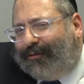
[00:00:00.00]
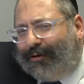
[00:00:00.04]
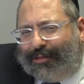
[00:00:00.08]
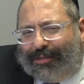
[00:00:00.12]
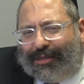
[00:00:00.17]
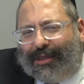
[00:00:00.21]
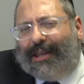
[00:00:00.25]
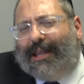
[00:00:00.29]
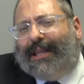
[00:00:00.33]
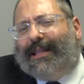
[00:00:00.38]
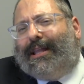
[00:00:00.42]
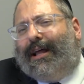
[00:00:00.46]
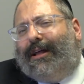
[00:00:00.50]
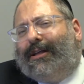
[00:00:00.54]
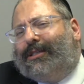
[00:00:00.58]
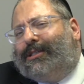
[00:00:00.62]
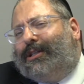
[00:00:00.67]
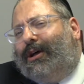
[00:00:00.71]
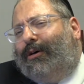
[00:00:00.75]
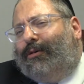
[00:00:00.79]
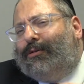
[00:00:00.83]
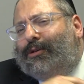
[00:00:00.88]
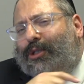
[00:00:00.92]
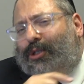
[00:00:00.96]
and he tells
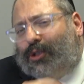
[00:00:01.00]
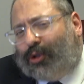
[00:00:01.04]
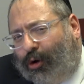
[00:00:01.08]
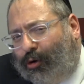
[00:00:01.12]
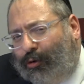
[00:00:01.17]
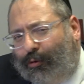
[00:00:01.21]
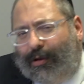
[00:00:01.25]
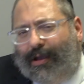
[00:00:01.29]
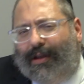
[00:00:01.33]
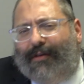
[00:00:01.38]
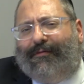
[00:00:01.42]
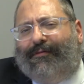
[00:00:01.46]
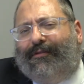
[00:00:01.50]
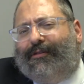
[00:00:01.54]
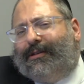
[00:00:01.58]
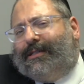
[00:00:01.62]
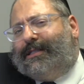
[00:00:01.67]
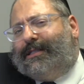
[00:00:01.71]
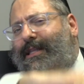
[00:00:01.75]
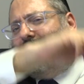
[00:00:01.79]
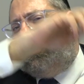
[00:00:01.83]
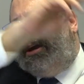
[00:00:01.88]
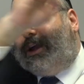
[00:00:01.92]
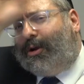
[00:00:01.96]
the whole story, and first
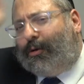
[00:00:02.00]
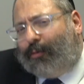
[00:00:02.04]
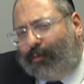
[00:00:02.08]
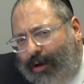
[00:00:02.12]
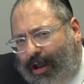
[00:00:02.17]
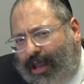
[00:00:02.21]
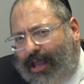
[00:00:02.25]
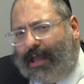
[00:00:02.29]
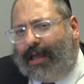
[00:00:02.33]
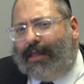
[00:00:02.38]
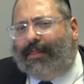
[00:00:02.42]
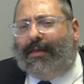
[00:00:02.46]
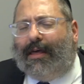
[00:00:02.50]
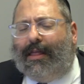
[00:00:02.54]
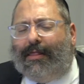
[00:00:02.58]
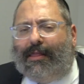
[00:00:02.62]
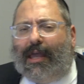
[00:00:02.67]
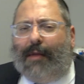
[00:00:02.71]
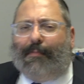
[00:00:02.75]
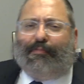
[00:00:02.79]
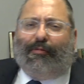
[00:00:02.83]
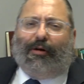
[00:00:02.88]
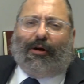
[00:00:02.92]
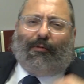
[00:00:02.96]
they agree and then
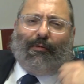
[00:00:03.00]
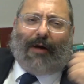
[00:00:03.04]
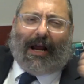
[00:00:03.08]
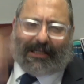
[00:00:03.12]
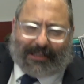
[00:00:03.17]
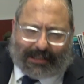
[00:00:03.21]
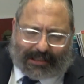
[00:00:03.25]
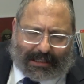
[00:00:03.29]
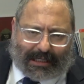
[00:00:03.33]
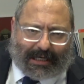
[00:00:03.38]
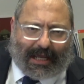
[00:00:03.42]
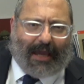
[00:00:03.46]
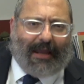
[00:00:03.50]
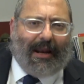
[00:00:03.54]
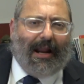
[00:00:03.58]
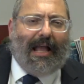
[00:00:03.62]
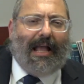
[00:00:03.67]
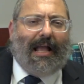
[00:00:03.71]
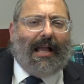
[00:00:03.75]
they procrastinate